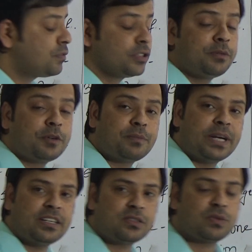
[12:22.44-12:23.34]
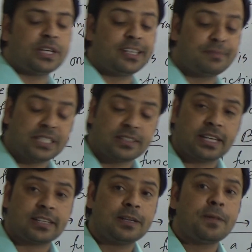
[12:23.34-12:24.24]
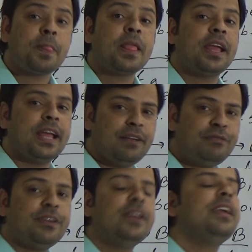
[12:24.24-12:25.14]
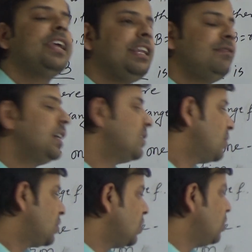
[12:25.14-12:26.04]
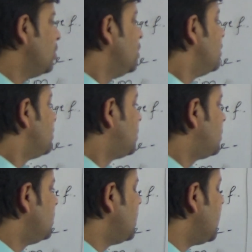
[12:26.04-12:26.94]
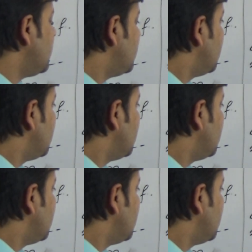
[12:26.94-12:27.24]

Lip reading: to the power minus 1. It means that f inverse. So then